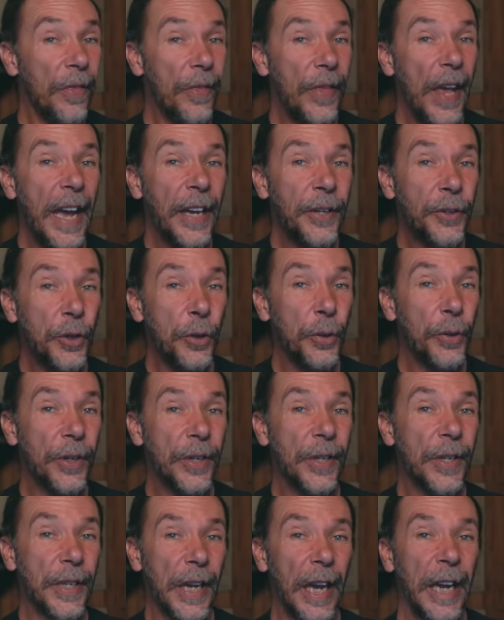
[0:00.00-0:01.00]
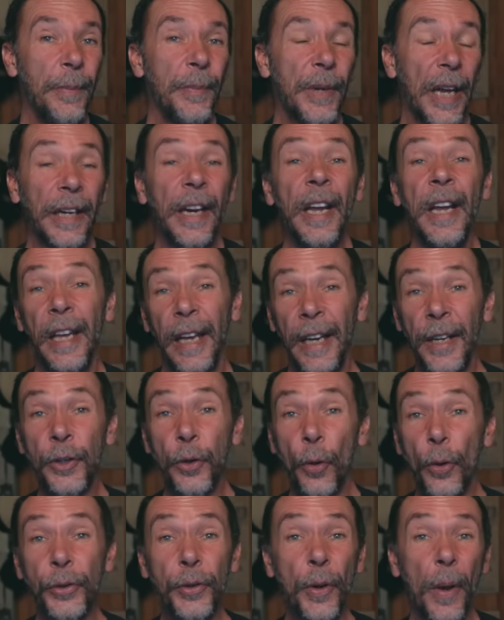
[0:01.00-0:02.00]
That's who this is aimed at. It is
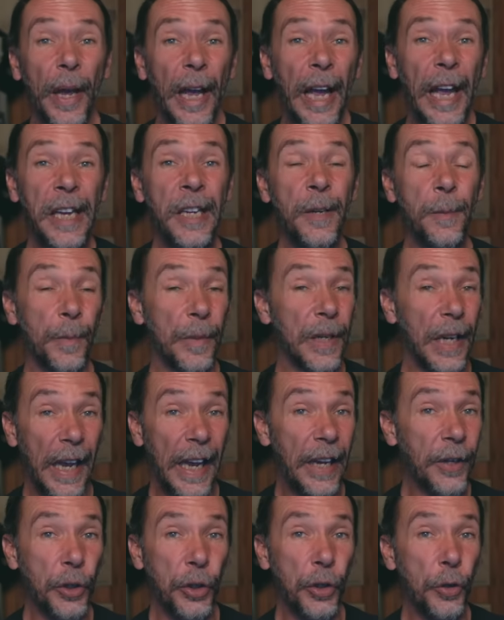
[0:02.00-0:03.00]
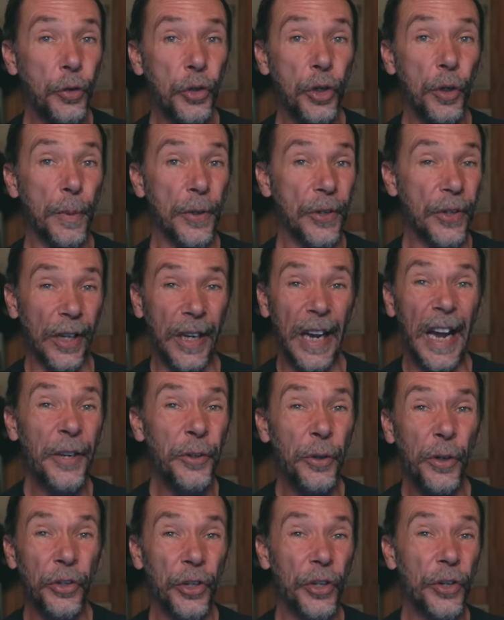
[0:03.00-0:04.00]
also aimed at YouTubers, the
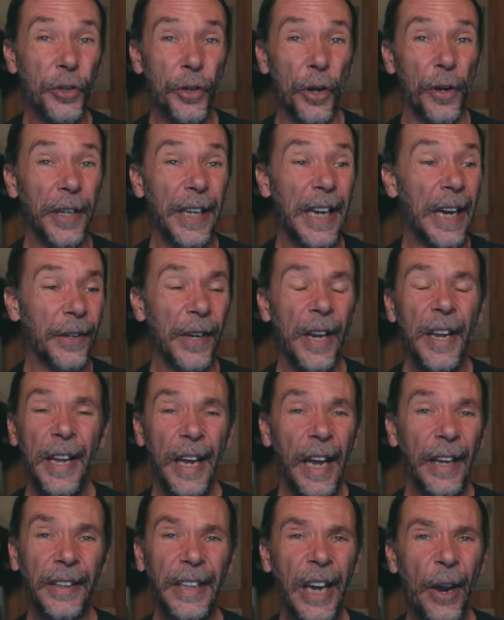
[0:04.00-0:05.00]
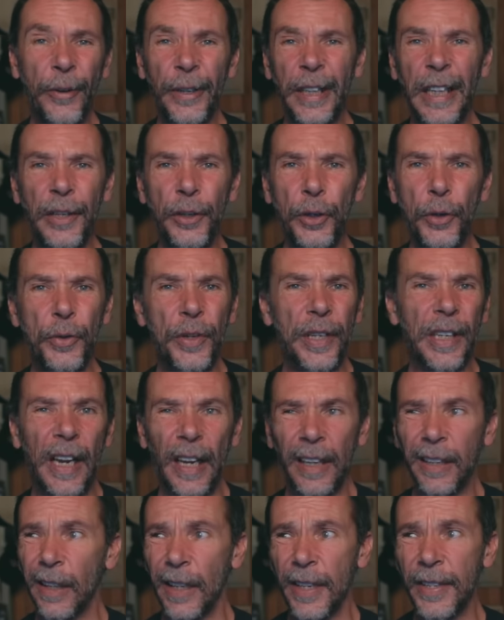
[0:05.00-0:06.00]
guys who are just starting out and currently using
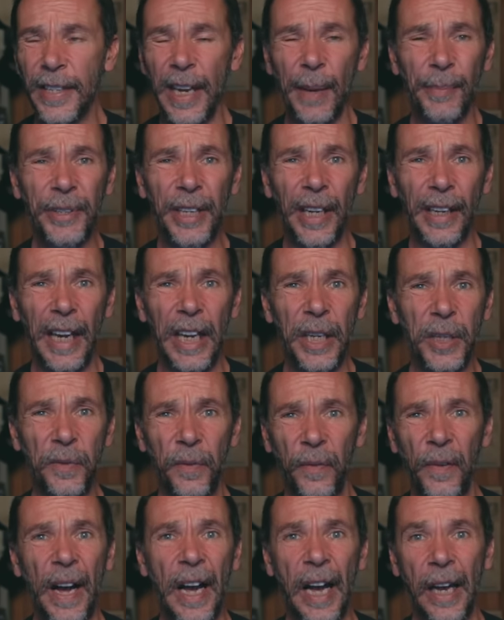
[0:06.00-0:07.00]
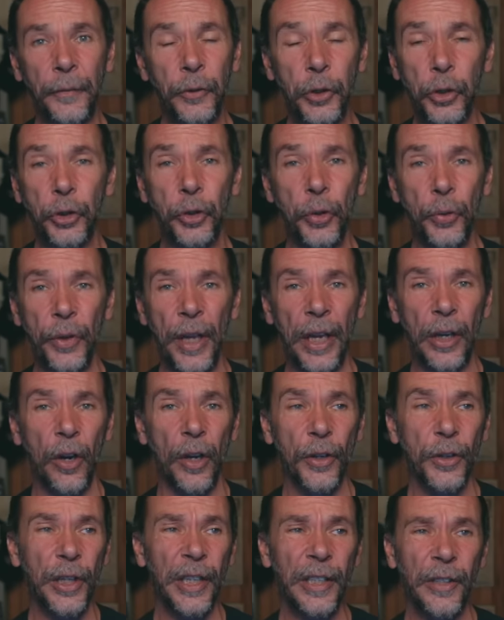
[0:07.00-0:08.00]
like a Samsung S5 to shoot their
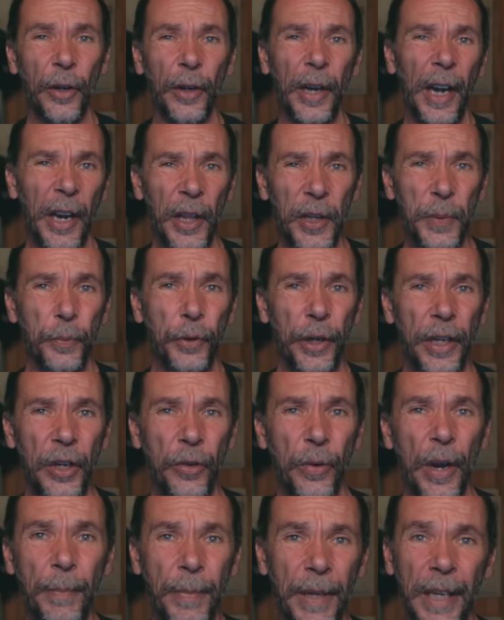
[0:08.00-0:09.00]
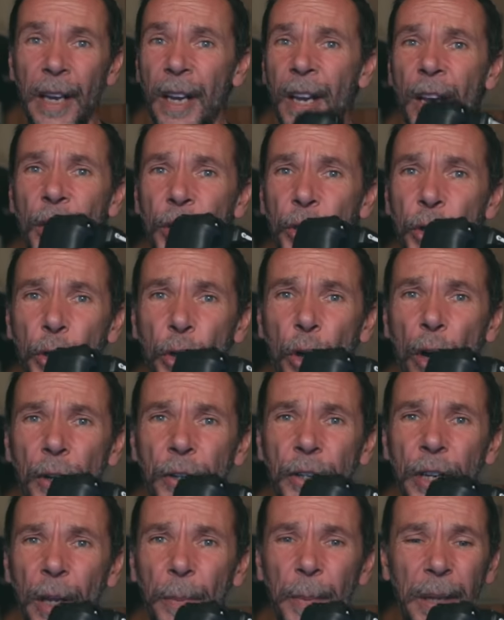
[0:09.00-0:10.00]
content on, and it's pretty crappy. You can't
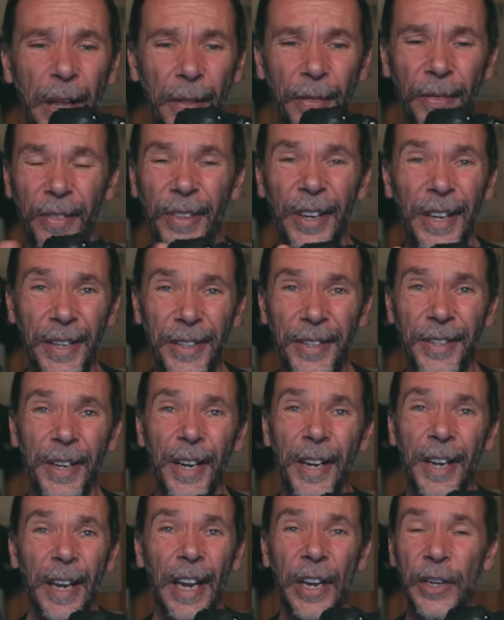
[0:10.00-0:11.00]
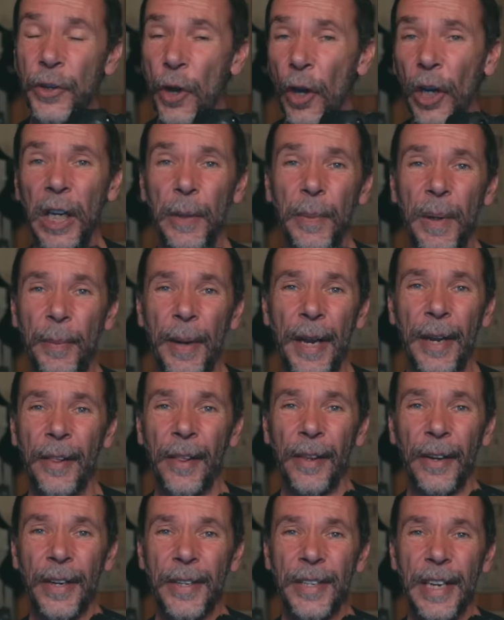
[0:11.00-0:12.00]
tell me that this is not going to be better
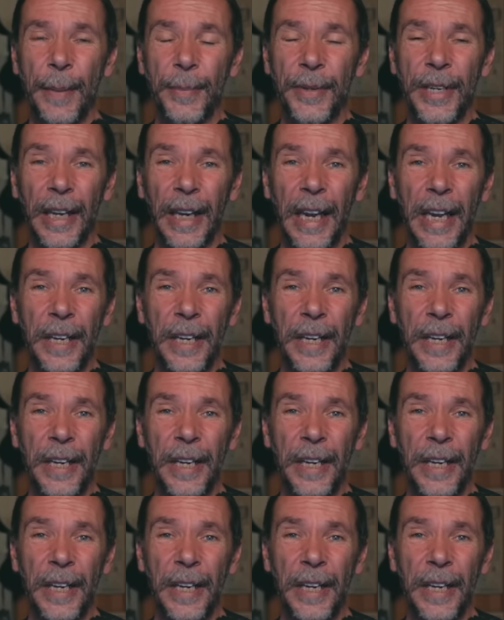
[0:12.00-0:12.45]
than a Samsung